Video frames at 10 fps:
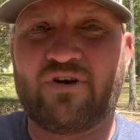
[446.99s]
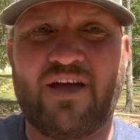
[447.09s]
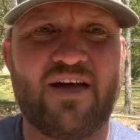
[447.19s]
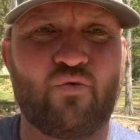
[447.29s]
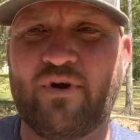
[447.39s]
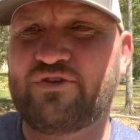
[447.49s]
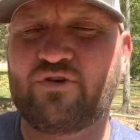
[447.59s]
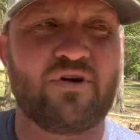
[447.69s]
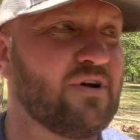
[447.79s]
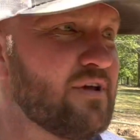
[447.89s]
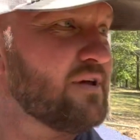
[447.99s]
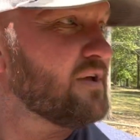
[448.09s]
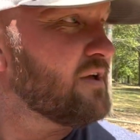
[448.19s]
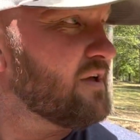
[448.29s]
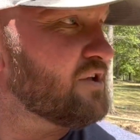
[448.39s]
Heck, winter
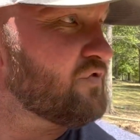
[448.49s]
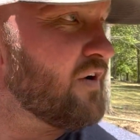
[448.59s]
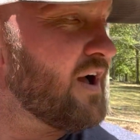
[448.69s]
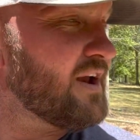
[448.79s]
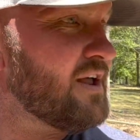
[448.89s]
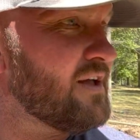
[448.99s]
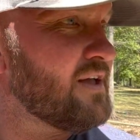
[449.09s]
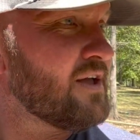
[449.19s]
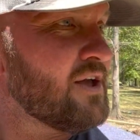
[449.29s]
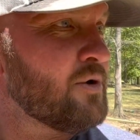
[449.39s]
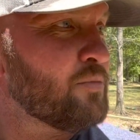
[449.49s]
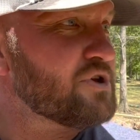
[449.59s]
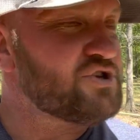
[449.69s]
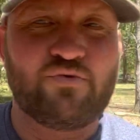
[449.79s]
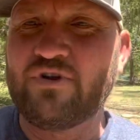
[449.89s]
is fine,
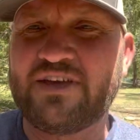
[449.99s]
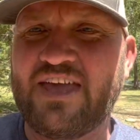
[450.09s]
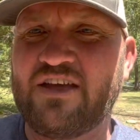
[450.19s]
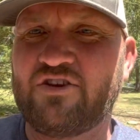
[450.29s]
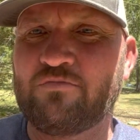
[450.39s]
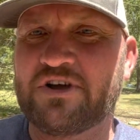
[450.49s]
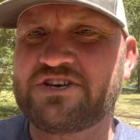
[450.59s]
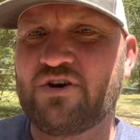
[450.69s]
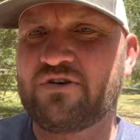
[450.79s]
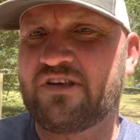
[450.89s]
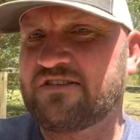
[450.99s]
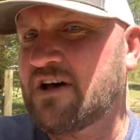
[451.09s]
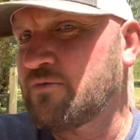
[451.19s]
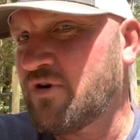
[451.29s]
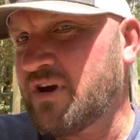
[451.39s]
but you really can't do much here in the summer.